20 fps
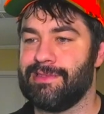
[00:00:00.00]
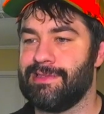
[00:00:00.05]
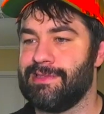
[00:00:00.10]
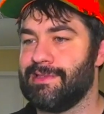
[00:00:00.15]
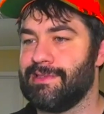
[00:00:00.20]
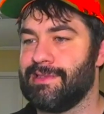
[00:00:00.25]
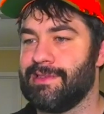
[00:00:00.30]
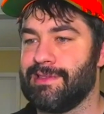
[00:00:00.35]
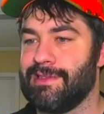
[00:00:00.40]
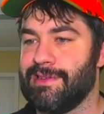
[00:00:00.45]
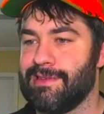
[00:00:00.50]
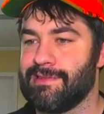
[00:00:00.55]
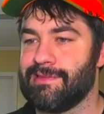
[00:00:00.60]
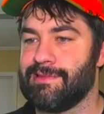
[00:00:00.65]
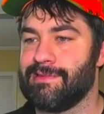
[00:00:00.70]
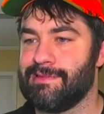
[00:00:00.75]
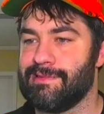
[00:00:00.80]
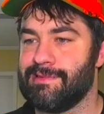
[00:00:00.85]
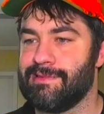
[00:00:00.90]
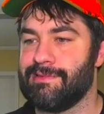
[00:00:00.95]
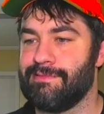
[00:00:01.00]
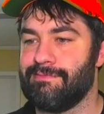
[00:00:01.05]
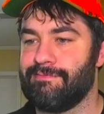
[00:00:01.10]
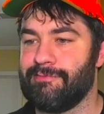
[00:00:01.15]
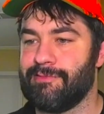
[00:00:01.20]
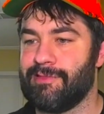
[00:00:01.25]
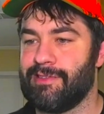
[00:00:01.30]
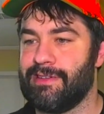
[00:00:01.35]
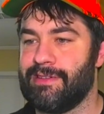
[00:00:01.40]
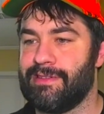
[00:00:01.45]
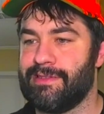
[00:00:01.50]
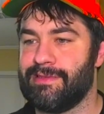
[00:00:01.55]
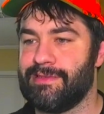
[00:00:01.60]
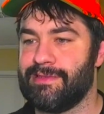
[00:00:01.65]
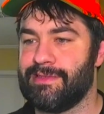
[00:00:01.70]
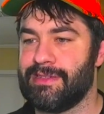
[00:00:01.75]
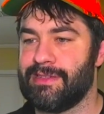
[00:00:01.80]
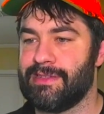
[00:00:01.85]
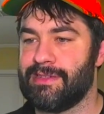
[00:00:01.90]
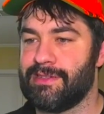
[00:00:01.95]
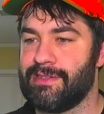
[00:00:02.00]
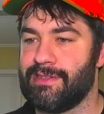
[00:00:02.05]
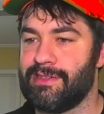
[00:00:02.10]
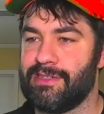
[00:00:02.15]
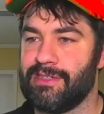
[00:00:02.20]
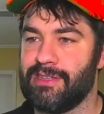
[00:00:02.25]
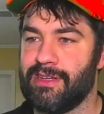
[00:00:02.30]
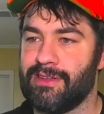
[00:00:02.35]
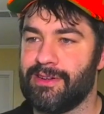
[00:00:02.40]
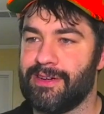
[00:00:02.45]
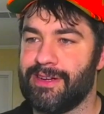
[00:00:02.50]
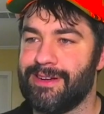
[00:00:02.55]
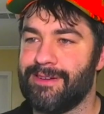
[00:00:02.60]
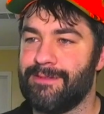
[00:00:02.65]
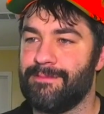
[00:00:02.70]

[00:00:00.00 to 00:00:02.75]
He's not that good. We're lying to each other here.